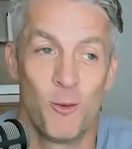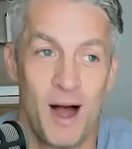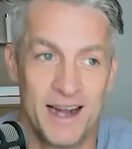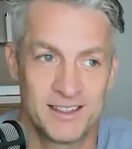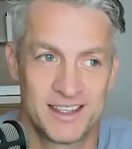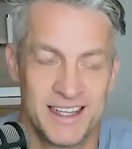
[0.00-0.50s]

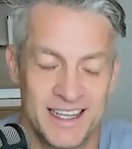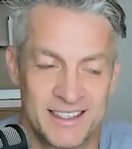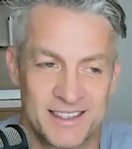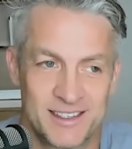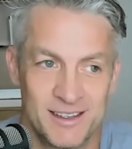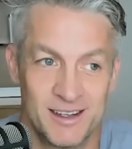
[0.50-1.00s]
watch
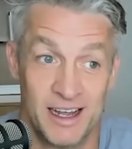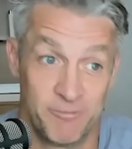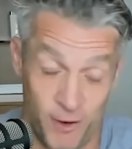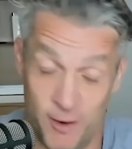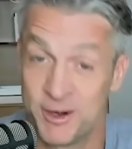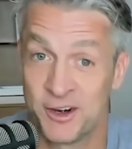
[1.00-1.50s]
this
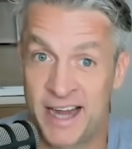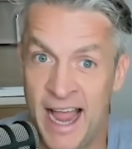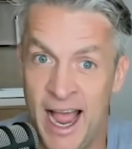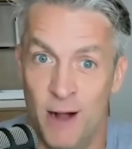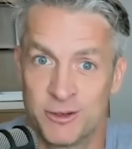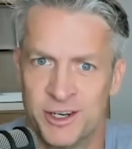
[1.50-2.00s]
from your
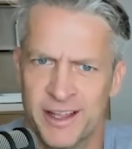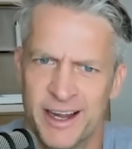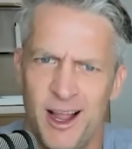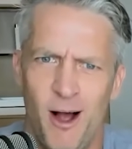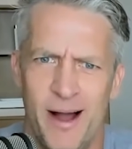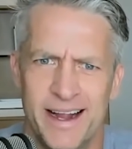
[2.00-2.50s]
couch and you're
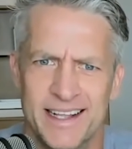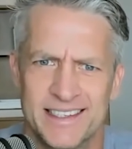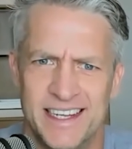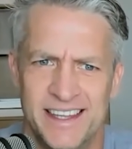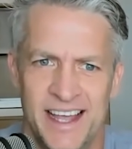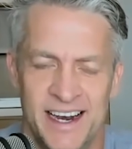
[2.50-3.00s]
like, oh, I can
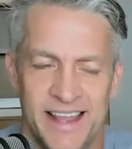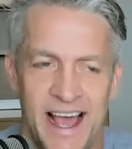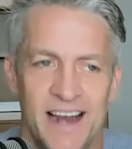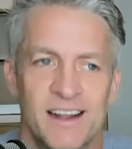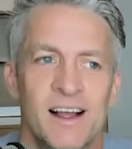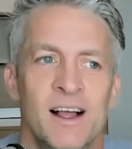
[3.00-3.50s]
see the end of
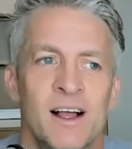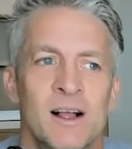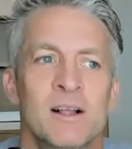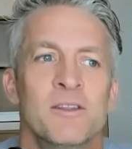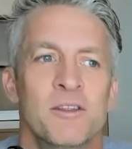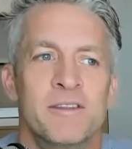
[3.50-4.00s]
that
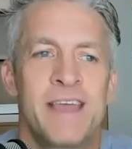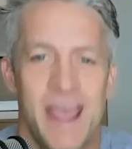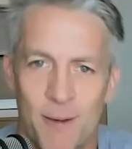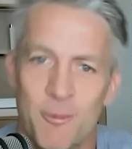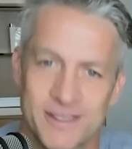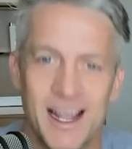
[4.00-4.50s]

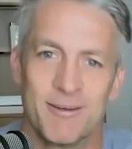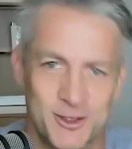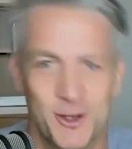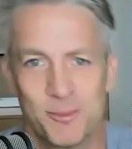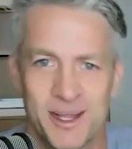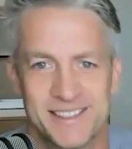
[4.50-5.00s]
cameras have
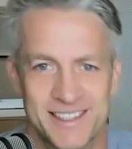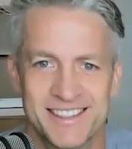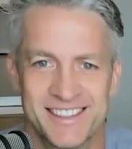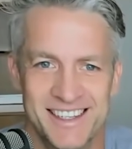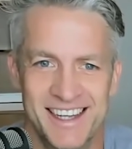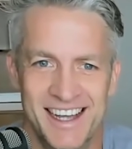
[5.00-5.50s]
zoom
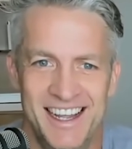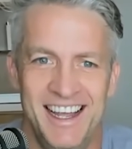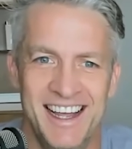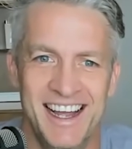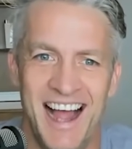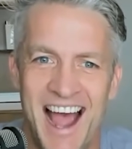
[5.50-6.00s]
lenses. Eh,
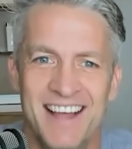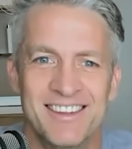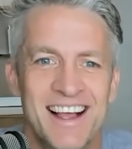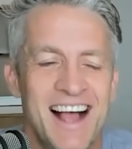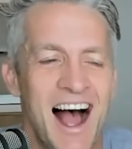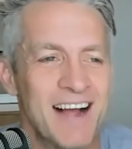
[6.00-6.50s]

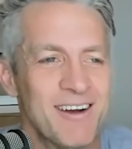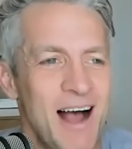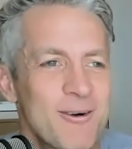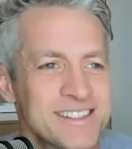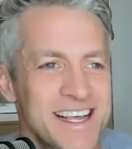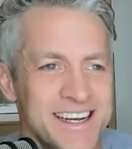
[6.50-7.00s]
eh. I,
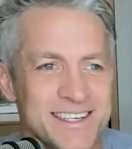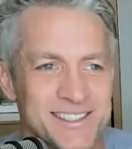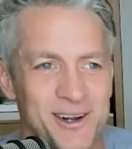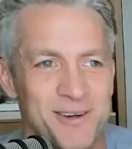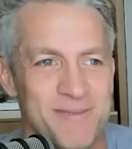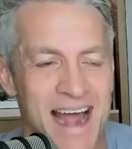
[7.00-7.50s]
I, was getting
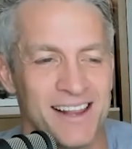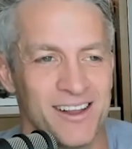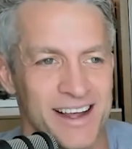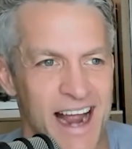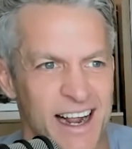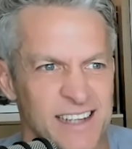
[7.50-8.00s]
so mad
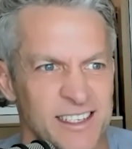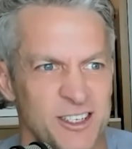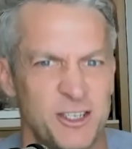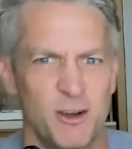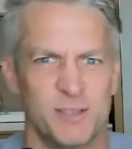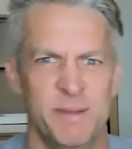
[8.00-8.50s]
looking at it because it
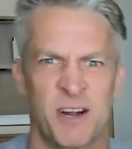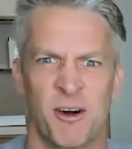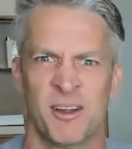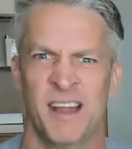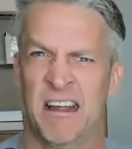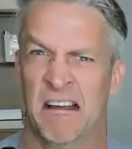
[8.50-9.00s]
shows me
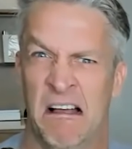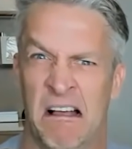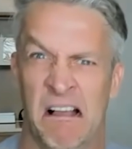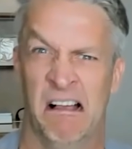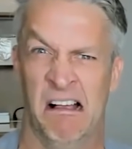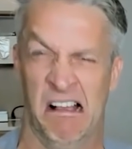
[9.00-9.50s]
going like,
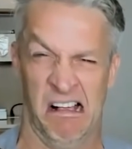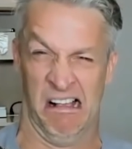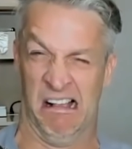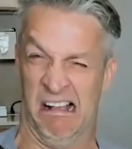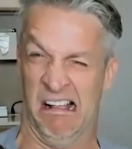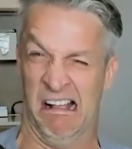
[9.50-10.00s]

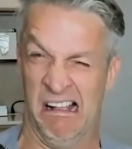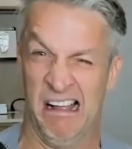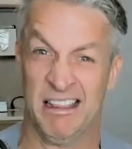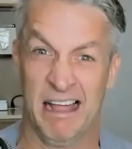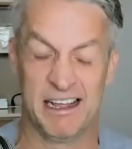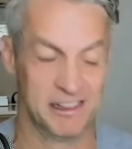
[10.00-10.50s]

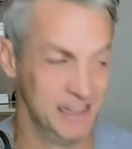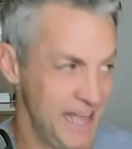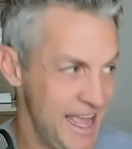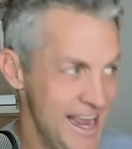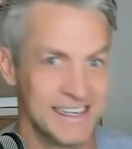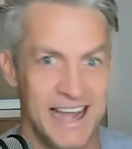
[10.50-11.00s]
and like
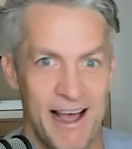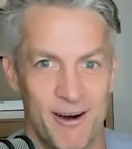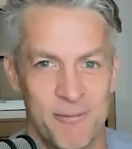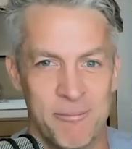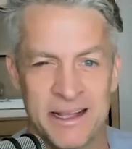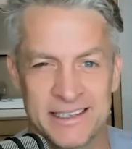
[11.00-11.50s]
laying down on my